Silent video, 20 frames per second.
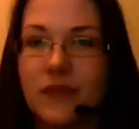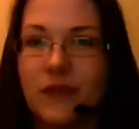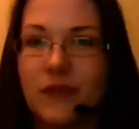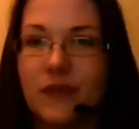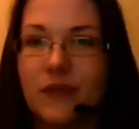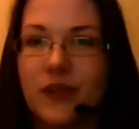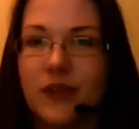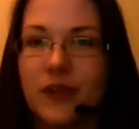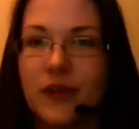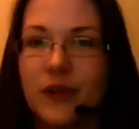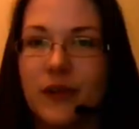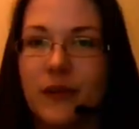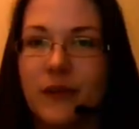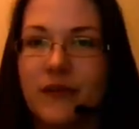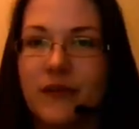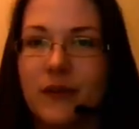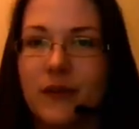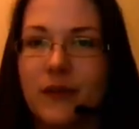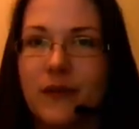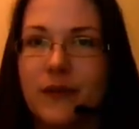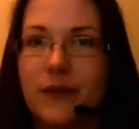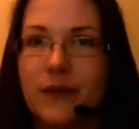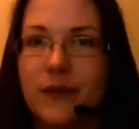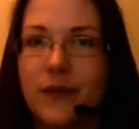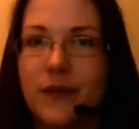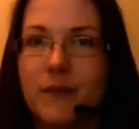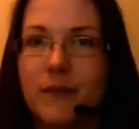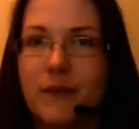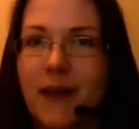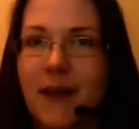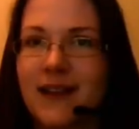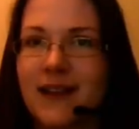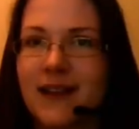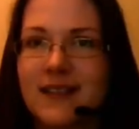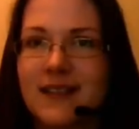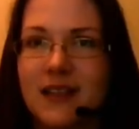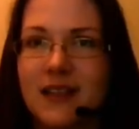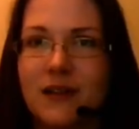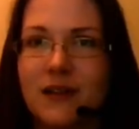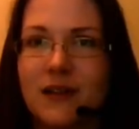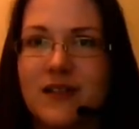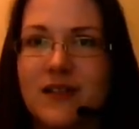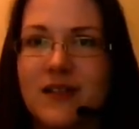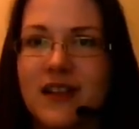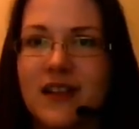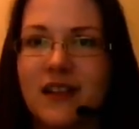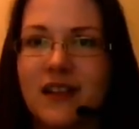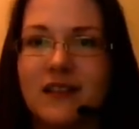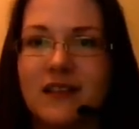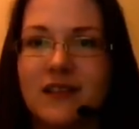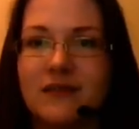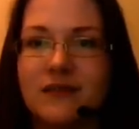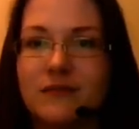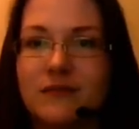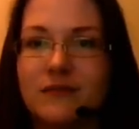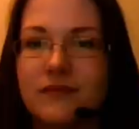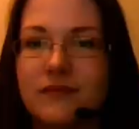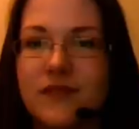you know, I've gone through banks closing and